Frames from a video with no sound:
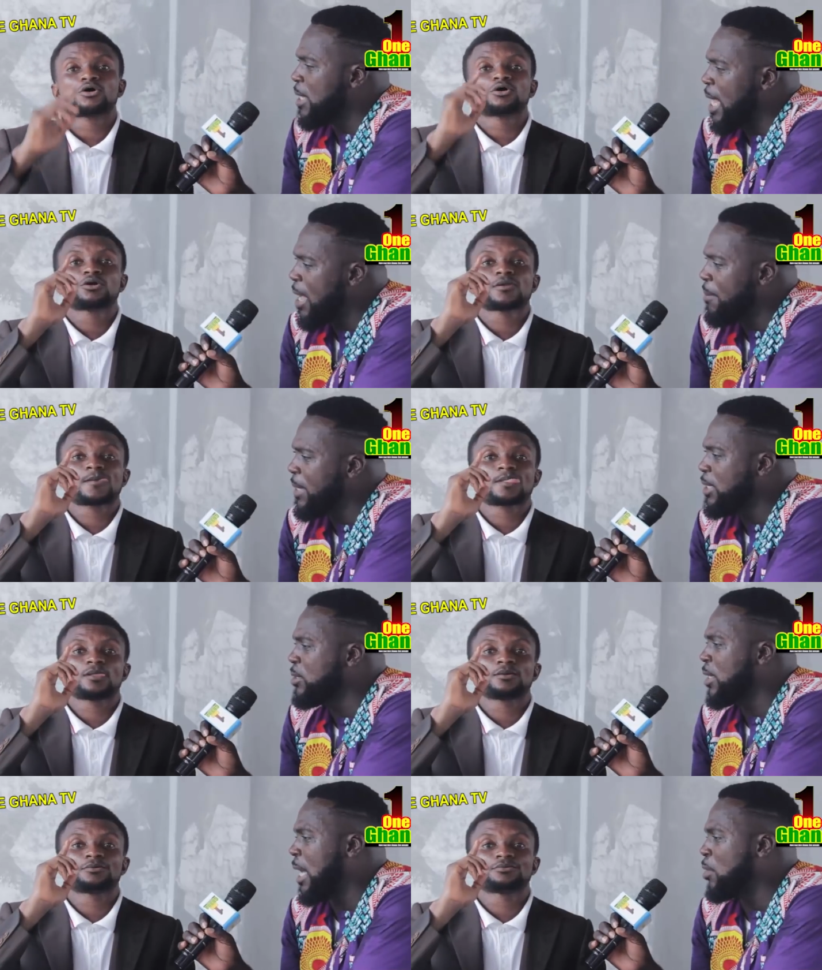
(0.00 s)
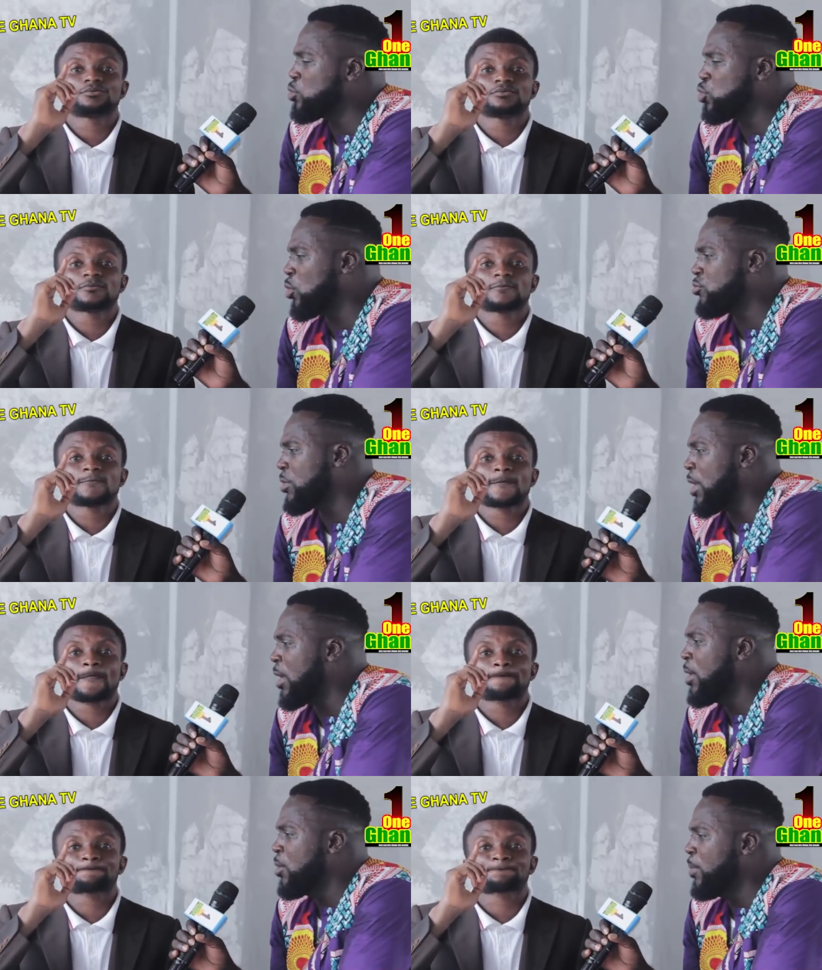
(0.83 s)
Speaker 1: how many how short
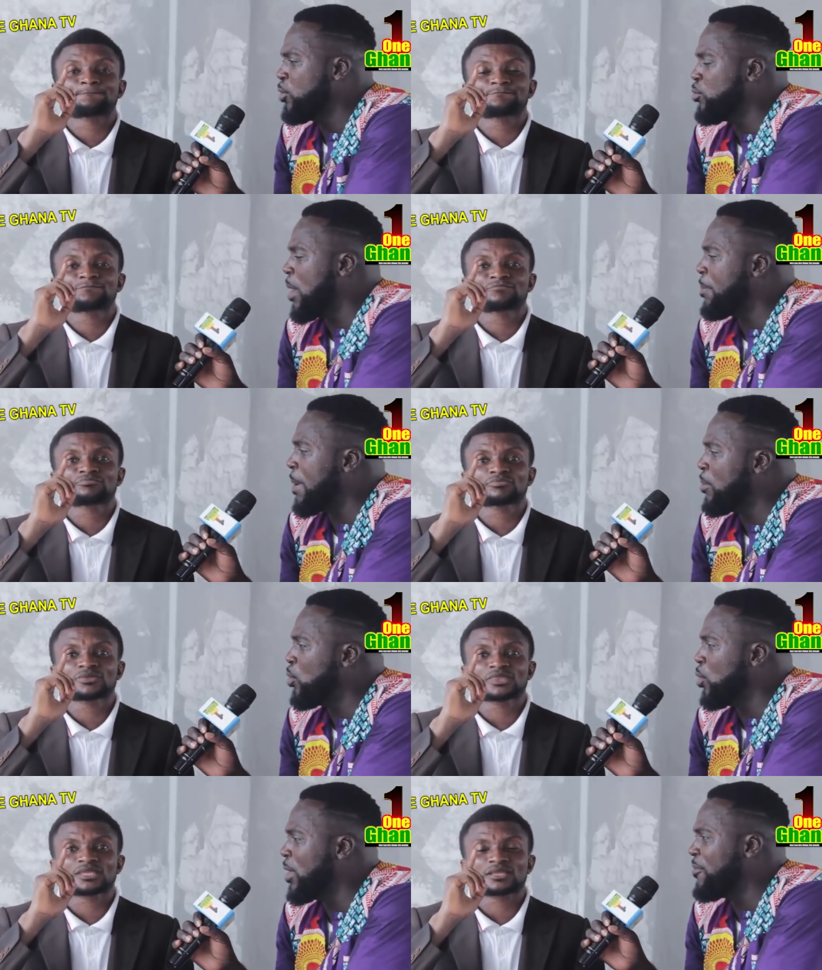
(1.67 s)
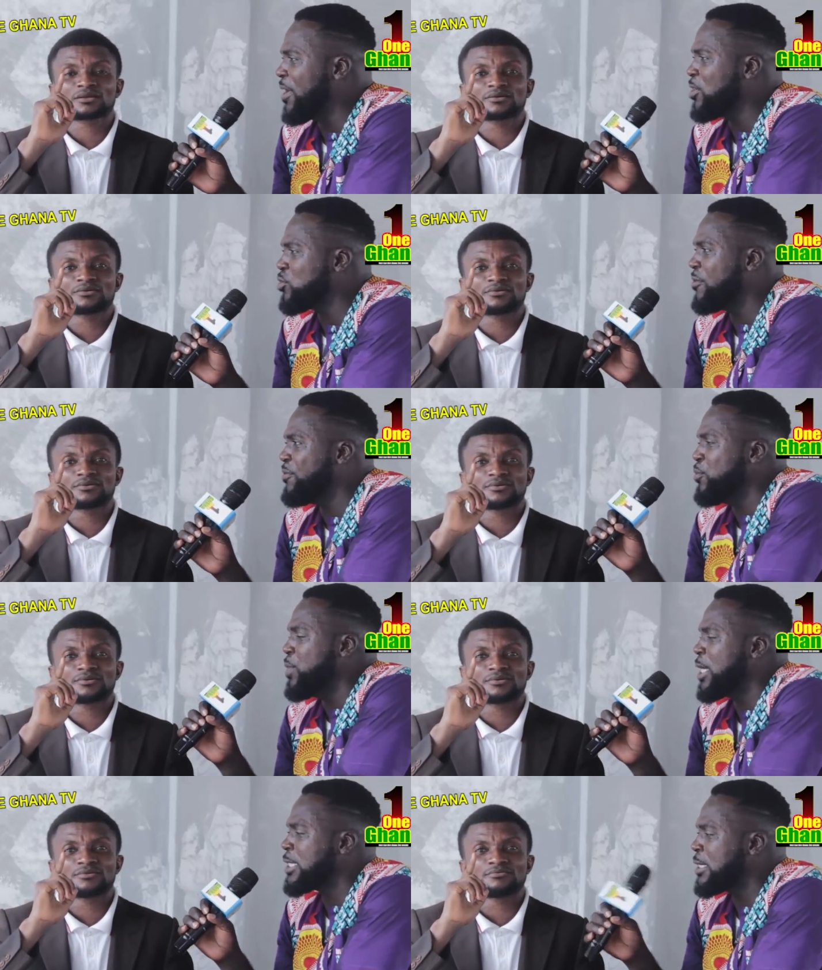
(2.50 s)
na wetu ya pam coronavirus every
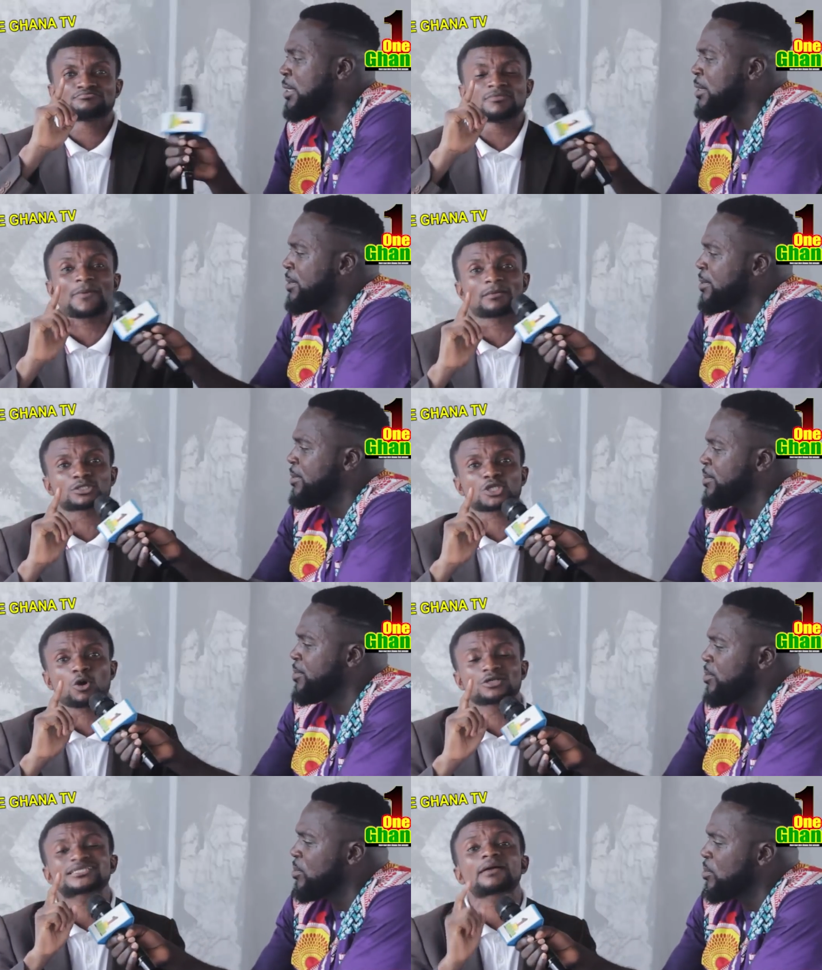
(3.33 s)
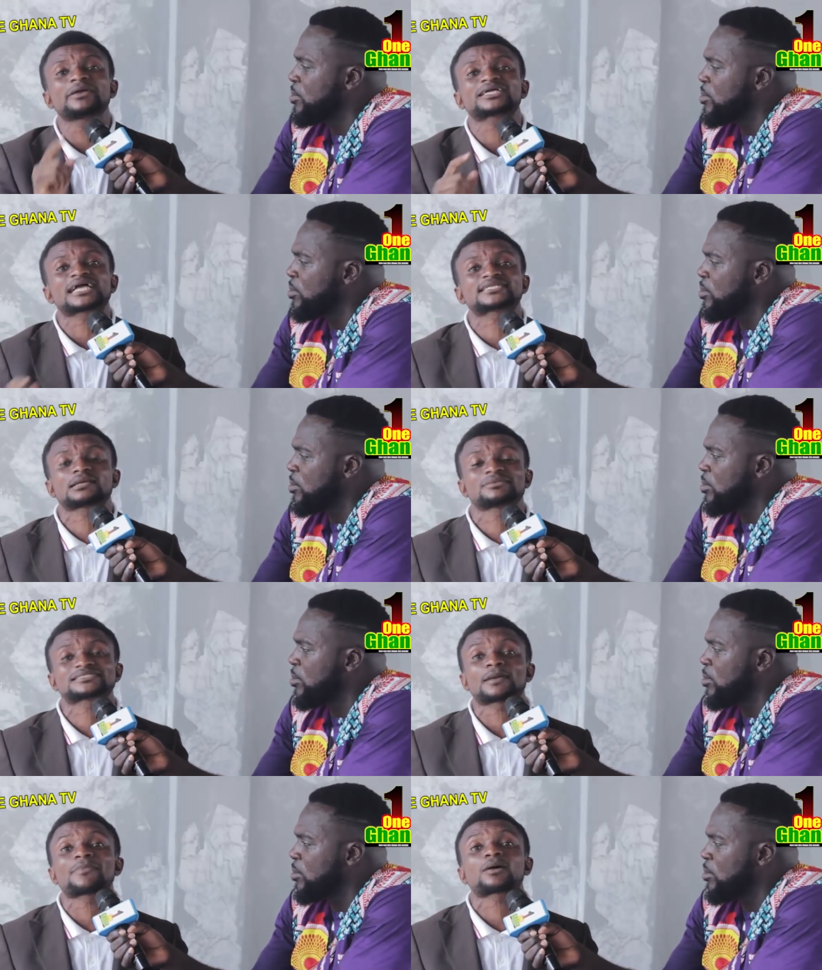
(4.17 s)
we ase
Speaker 2: me pam cho nyame ka kire
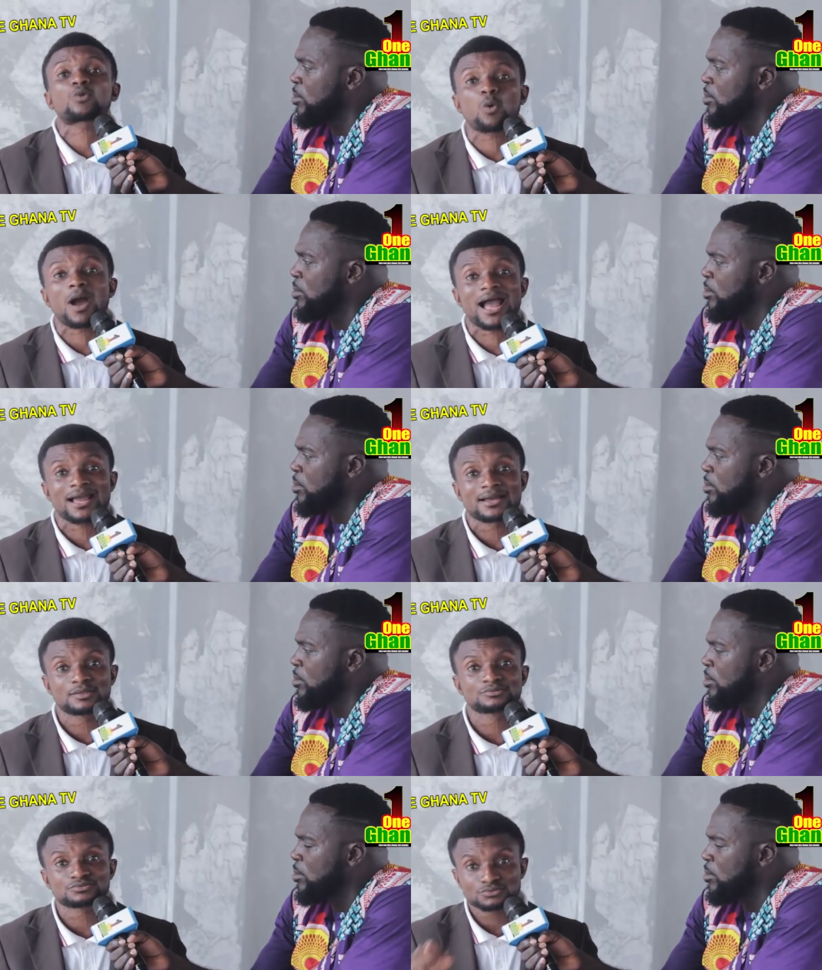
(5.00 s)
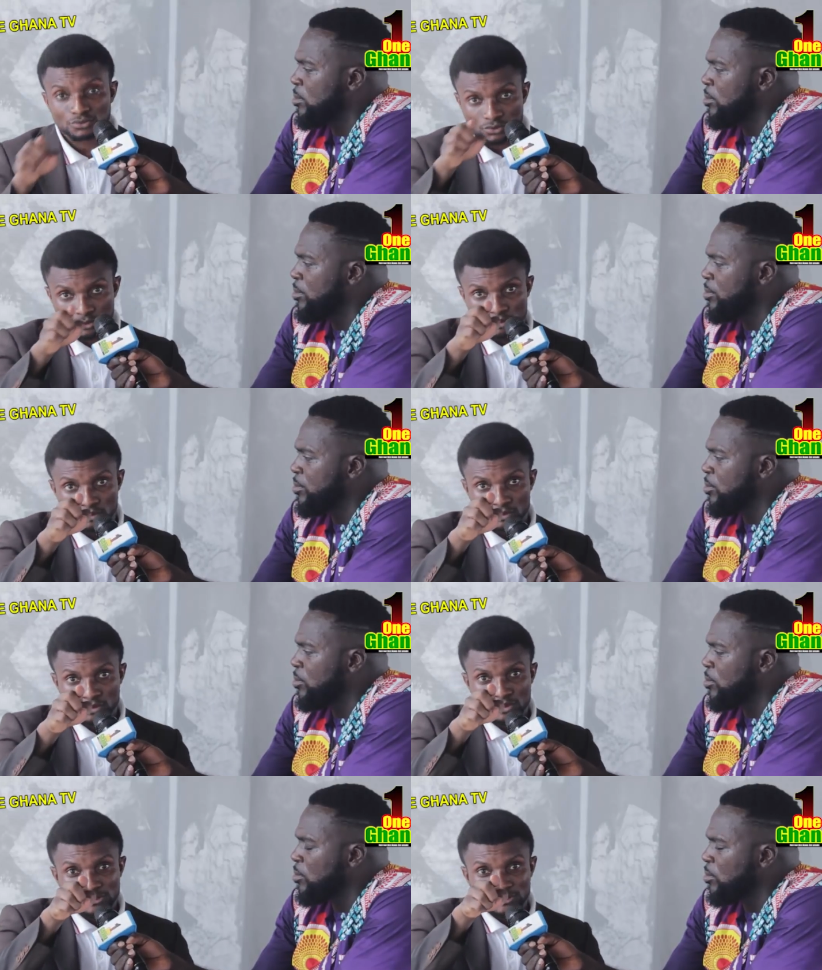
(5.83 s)
me se makoa
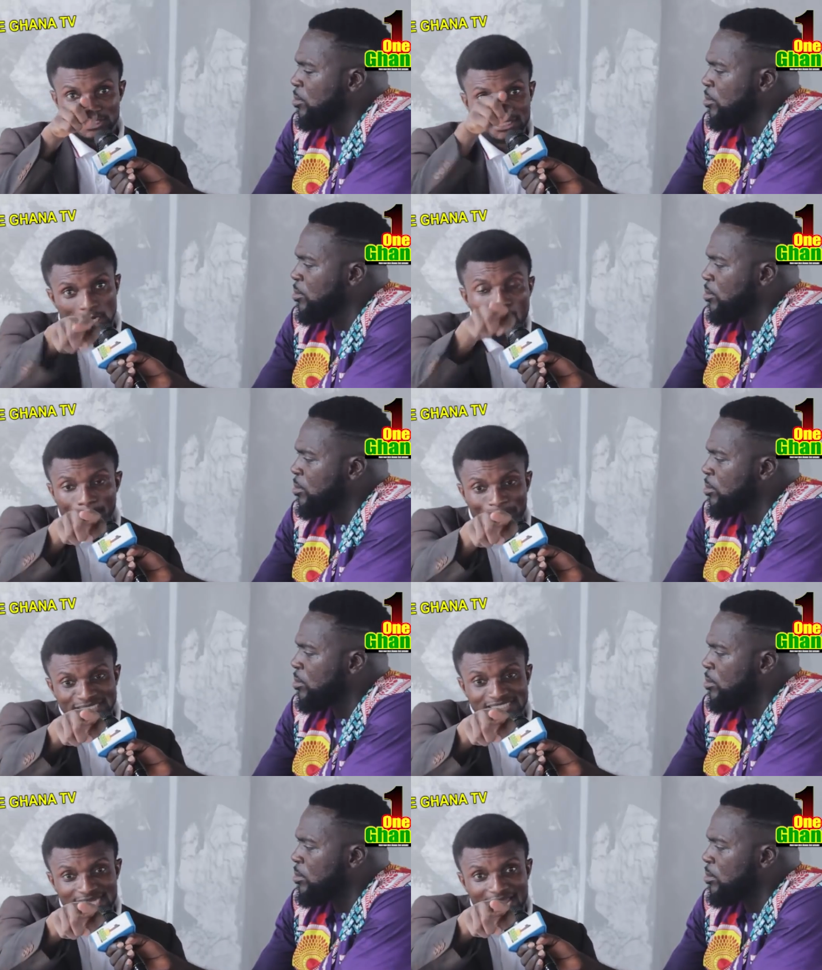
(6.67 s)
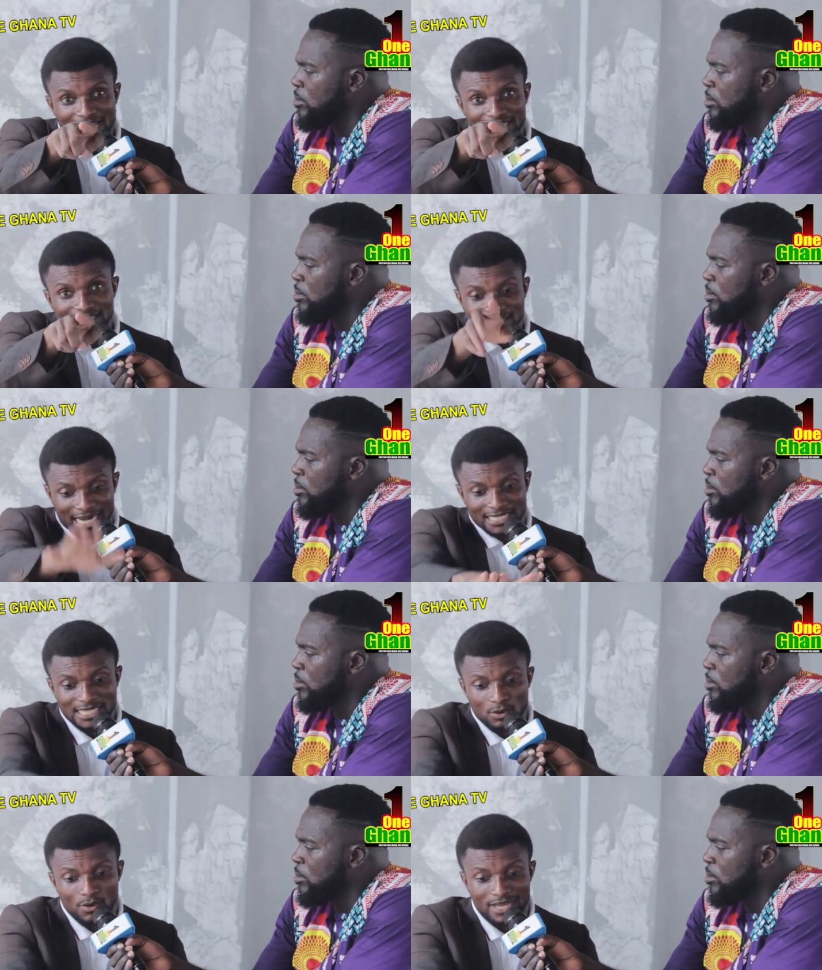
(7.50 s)
se o pese
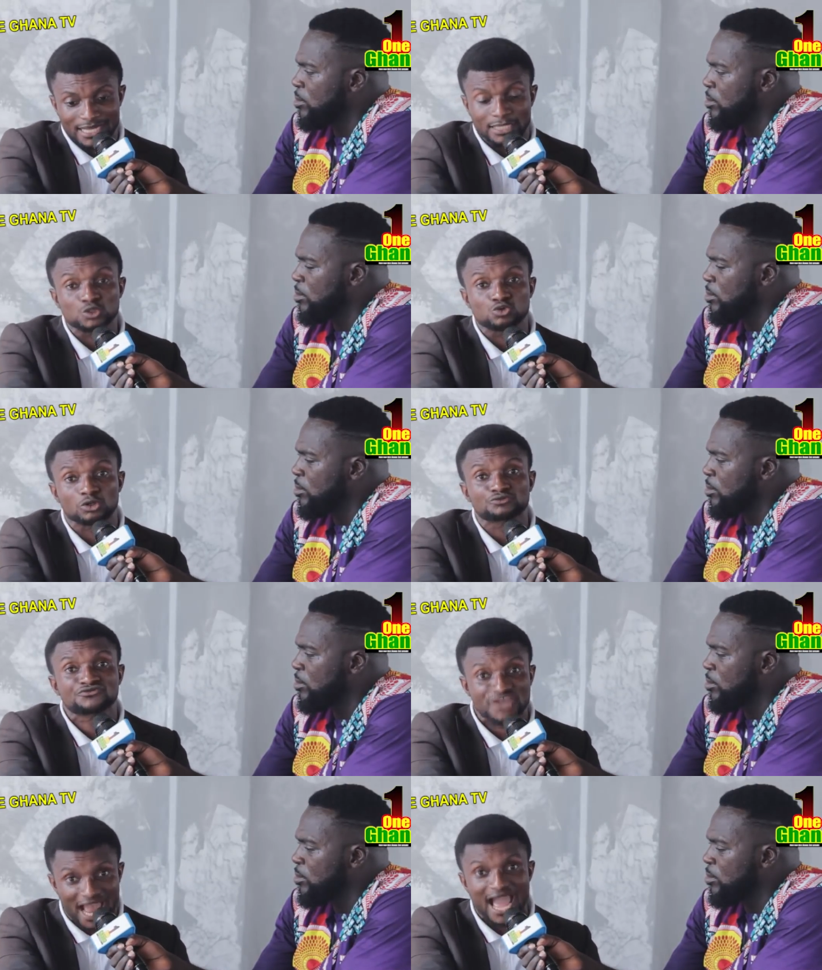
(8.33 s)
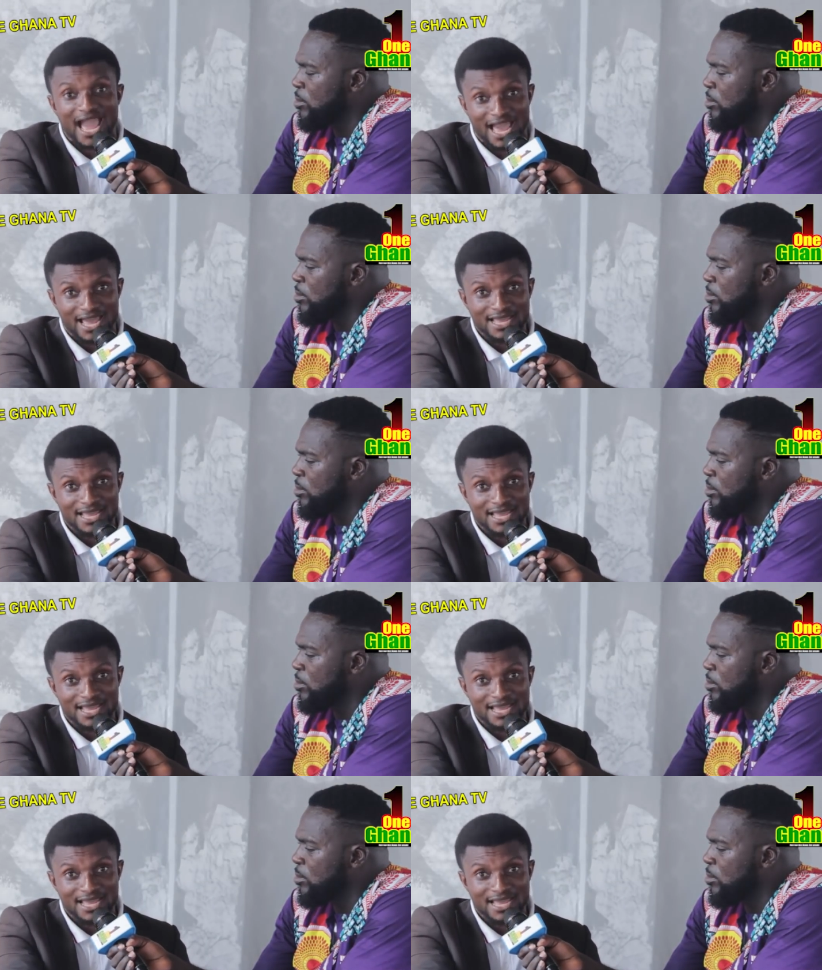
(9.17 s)
yale we etuo twa